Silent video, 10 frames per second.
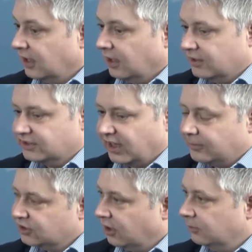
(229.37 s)
At the same
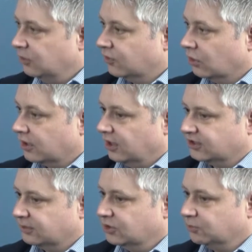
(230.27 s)
time, you've got
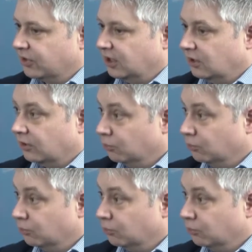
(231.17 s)
customers bringing on